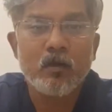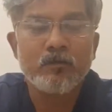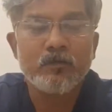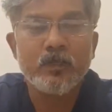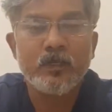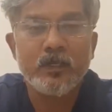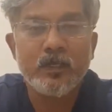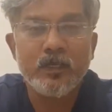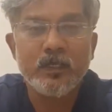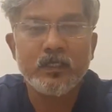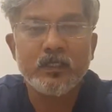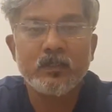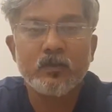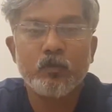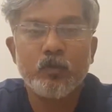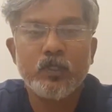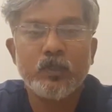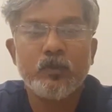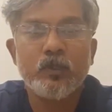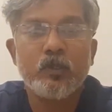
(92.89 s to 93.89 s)
of the
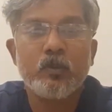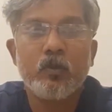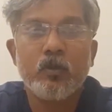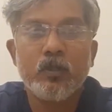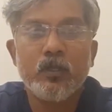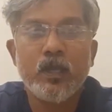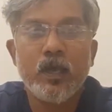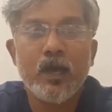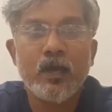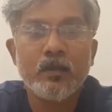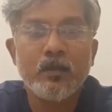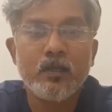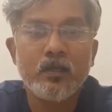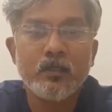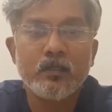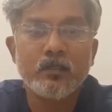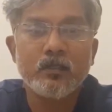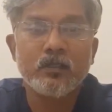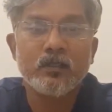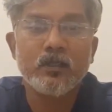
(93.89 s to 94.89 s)
disc, which we call the
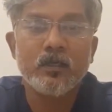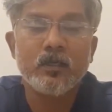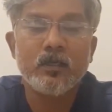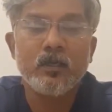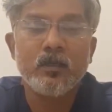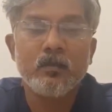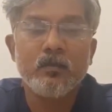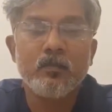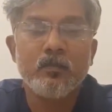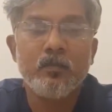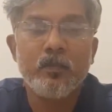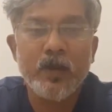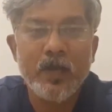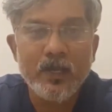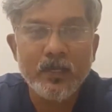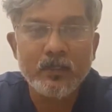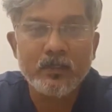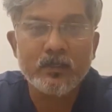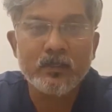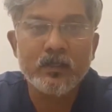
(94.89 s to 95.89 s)
annulus,
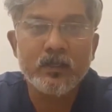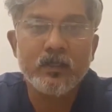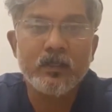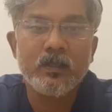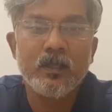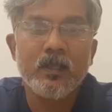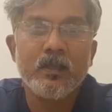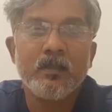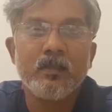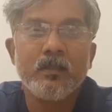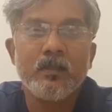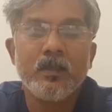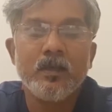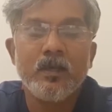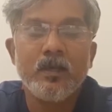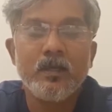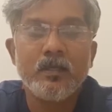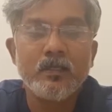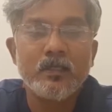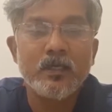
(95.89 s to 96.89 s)
breaks, then
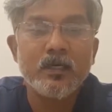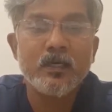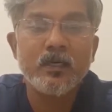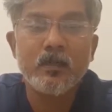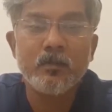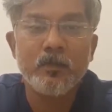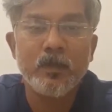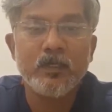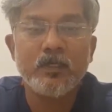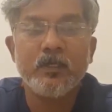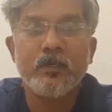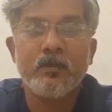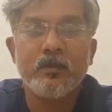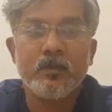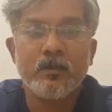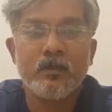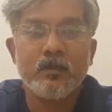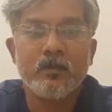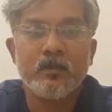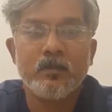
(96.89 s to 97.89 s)
the internal
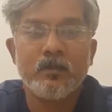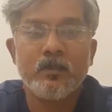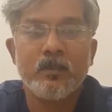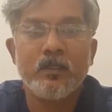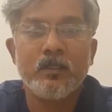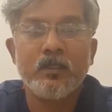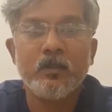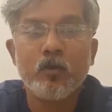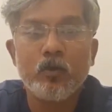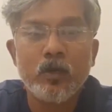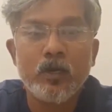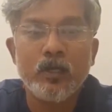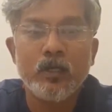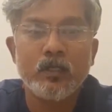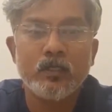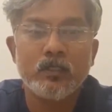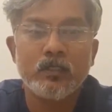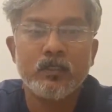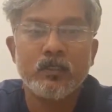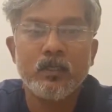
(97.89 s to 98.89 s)
material, the
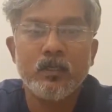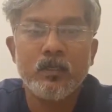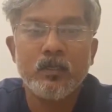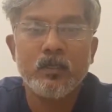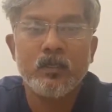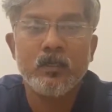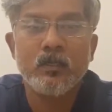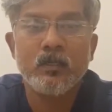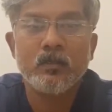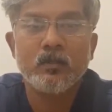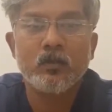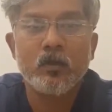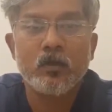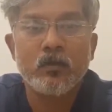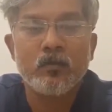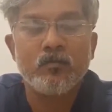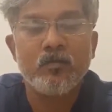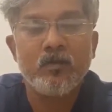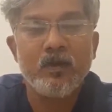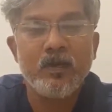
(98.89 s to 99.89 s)
nucleus, sort
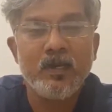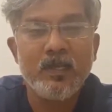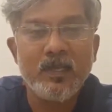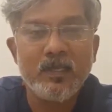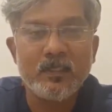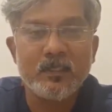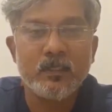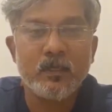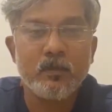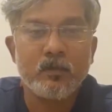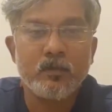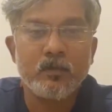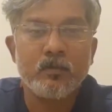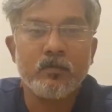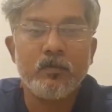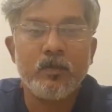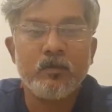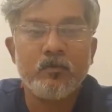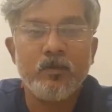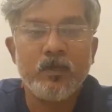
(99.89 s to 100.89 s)
of leaks out
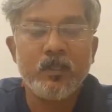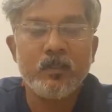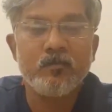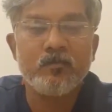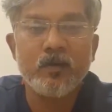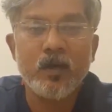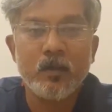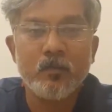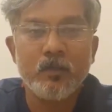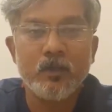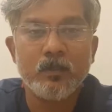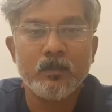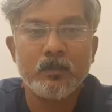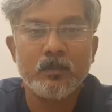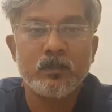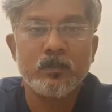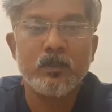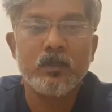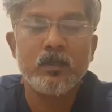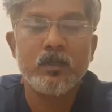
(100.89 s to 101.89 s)
between the
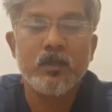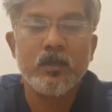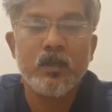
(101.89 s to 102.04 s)
fibers,